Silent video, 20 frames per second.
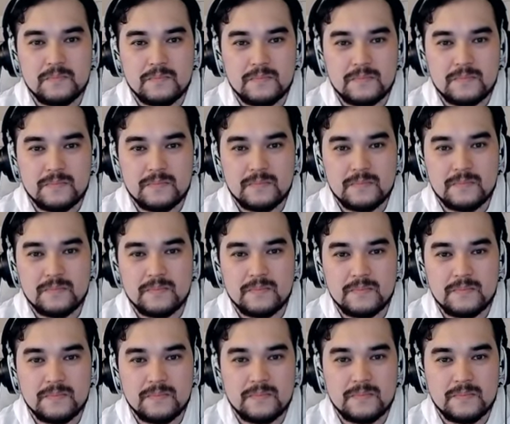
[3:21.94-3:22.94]

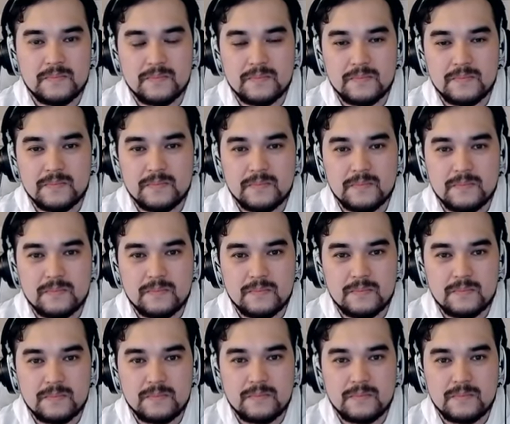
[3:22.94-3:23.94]

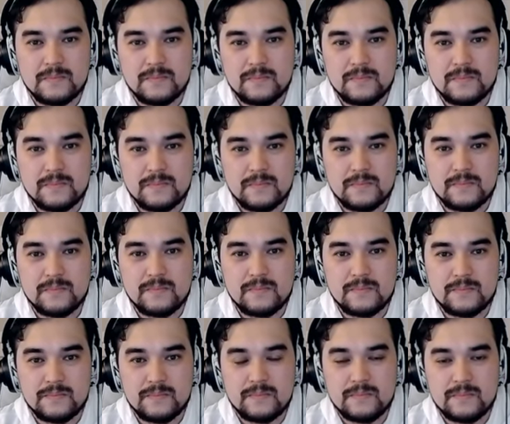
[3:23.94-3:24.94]

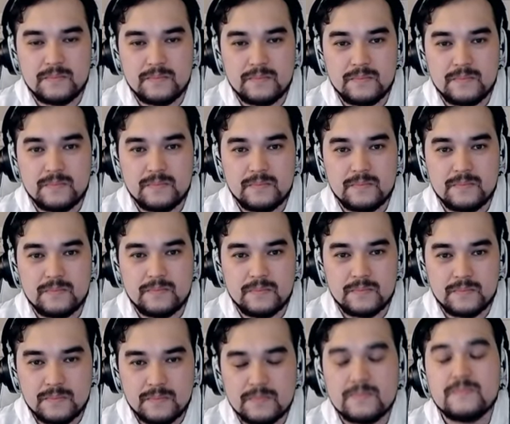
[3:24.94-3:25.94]

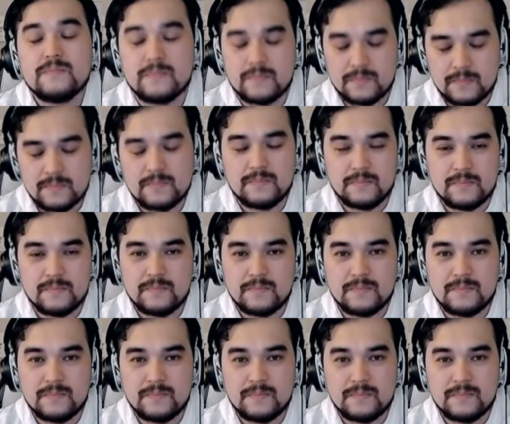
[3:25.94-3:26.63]
This person isn't speaking.